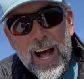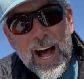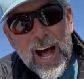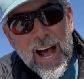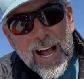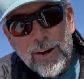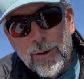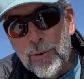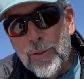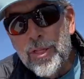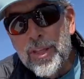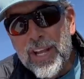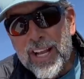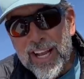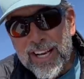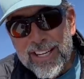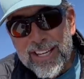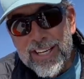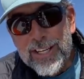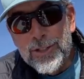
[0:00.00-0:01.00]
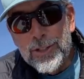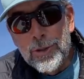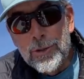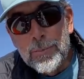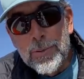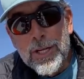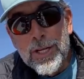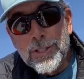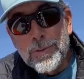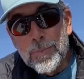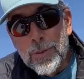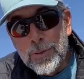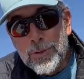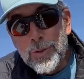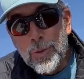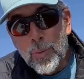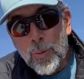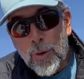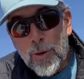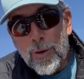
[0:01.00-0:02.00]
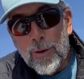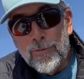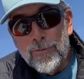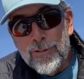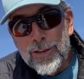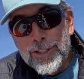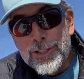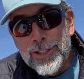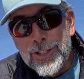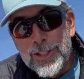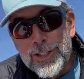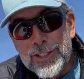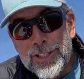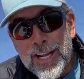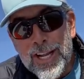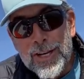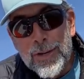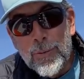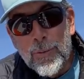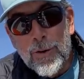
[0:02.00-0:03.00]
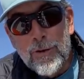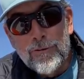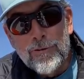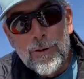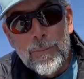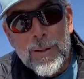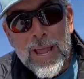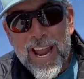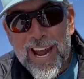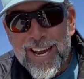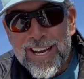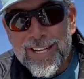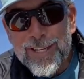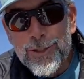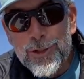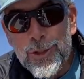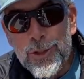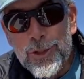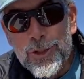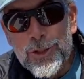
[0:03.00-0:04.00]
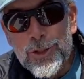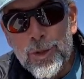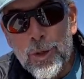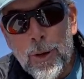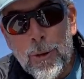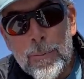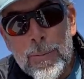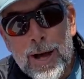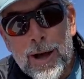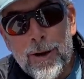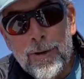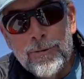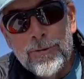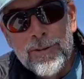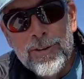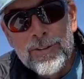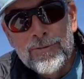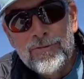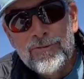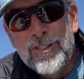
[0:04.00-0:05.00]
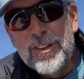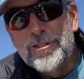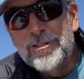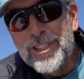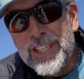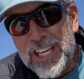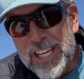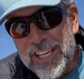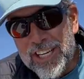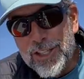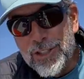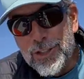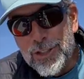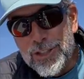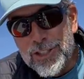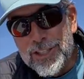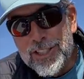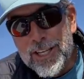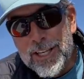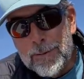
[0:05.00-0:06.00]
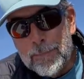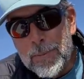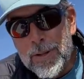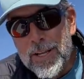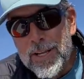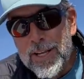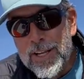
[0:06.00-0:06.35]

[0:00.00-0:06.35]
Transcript: I don't think I need to because most of the water I'm fishing is anywhere from eight inches to about 15 inches deep.